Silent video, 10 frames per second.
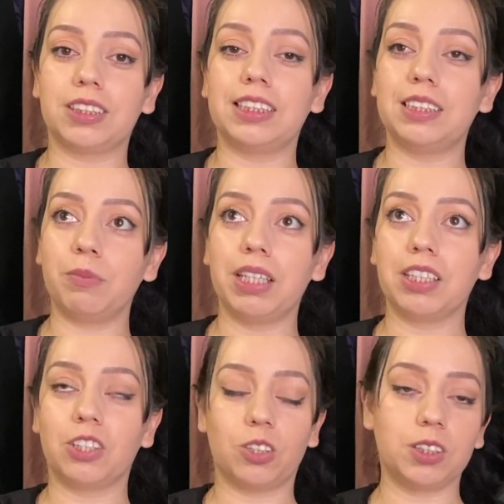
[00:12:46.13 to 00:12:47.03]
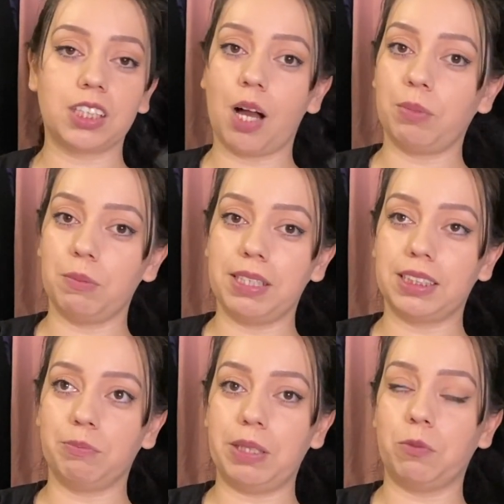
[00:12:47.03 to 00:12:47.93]
And to me, the girls'
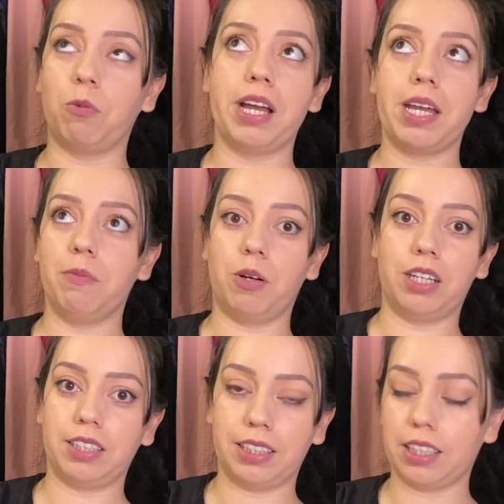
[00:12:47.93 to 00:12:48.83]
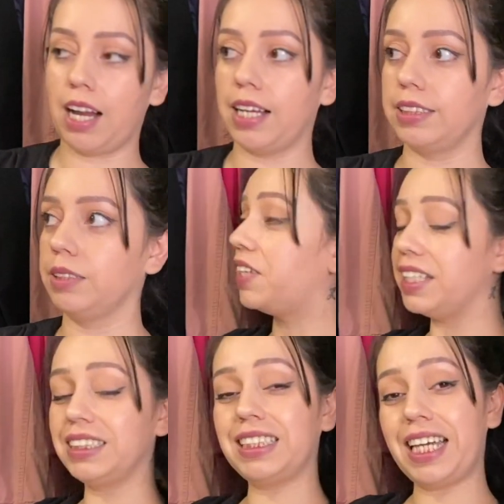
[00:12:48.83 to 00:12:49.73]
compliments mean way more than the guys.
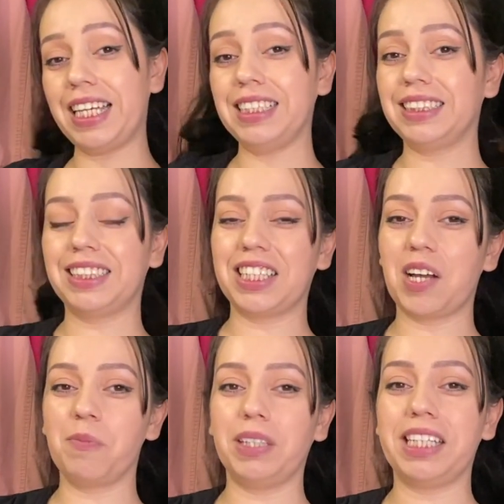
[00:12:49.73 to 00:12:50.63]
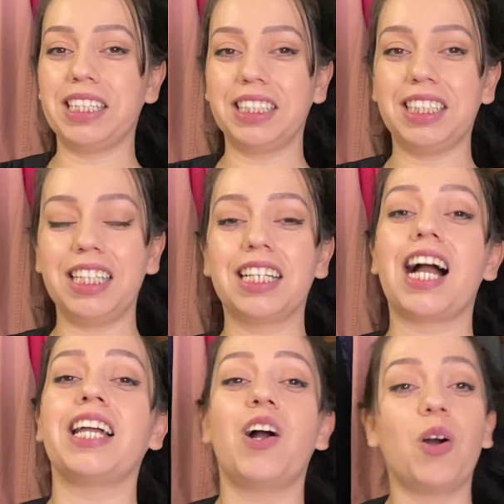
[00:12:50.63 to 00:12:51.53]
This is the completed look.
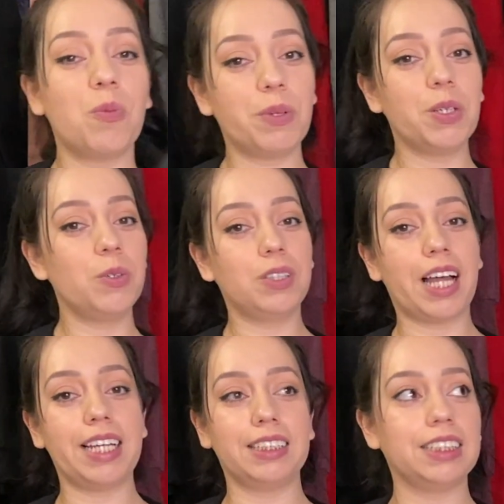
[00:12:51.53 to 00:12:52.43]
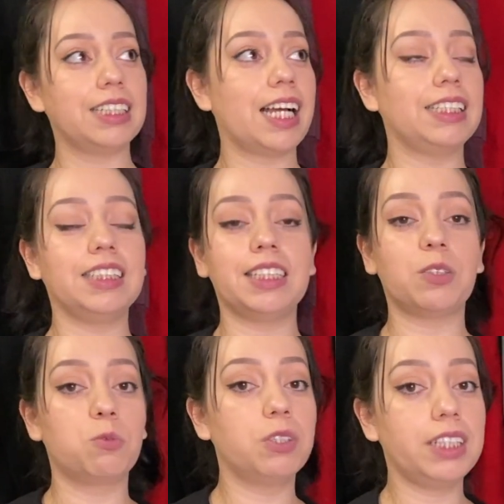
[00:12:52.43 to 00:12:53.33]
I hope you liked it. I did
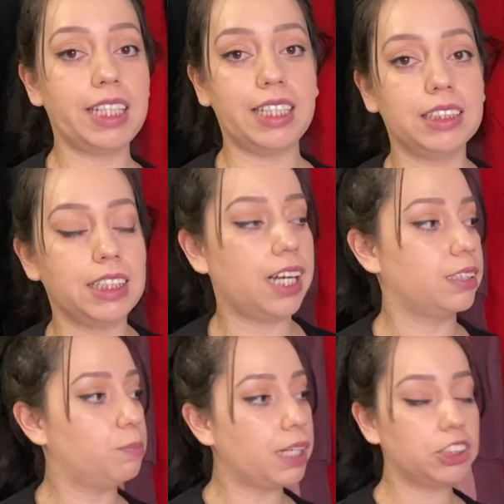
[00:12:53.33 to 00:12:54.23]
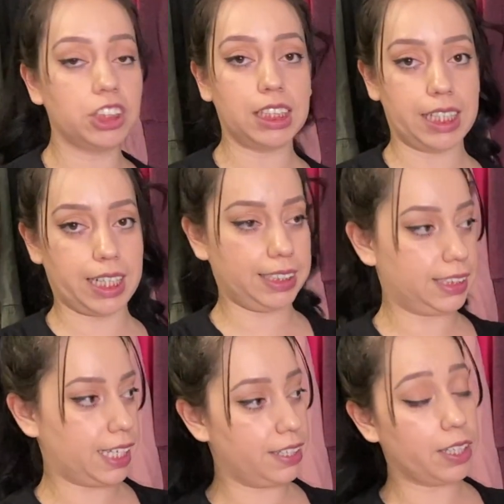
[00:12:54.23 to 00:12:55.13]
it really easy on a budget. Like I
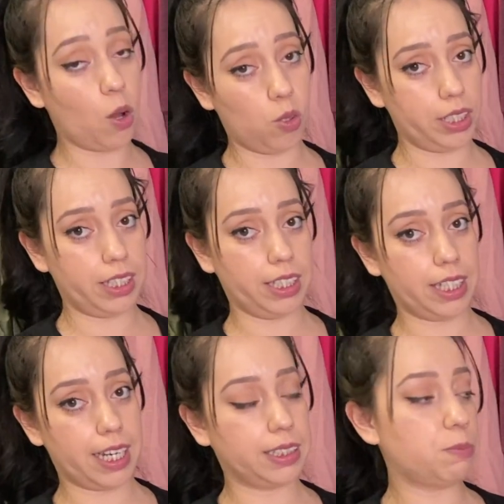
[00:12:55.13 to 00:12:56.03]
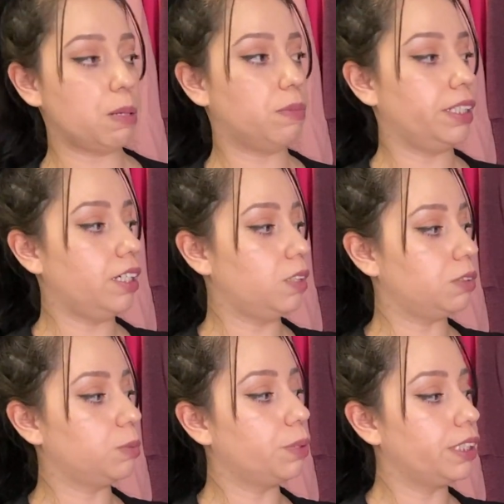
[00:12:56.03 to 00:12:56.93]
said, the only thing that I spent money on
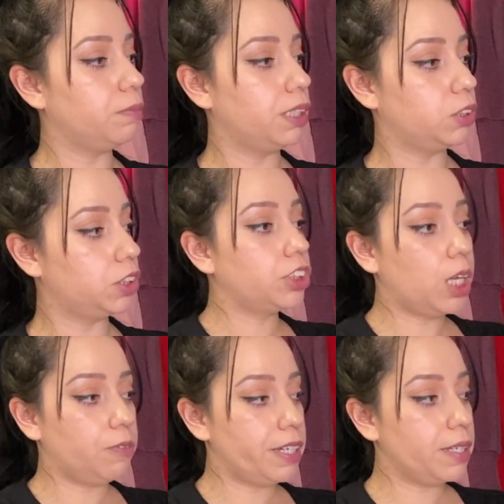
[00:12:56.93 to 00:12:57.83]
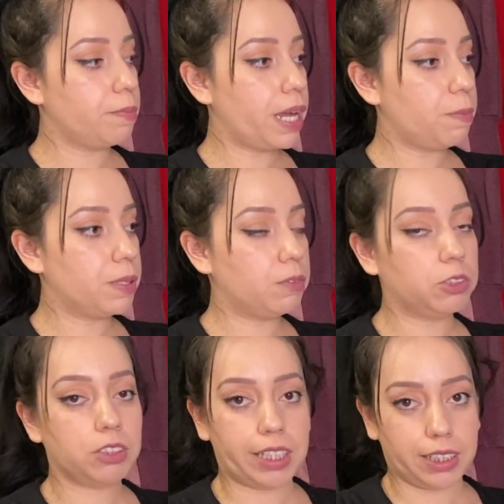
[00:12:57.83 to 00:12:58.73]
was pretty much shelving paper,
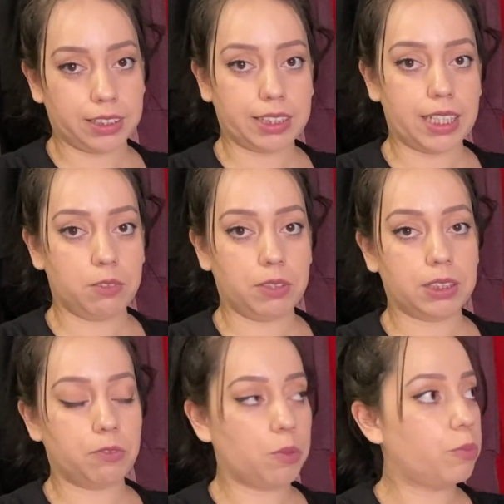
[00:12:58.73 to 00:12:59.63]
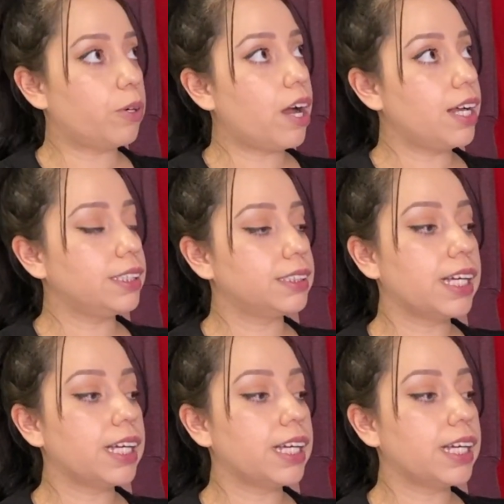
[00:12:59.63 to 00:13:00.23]
which like I said was from Ross.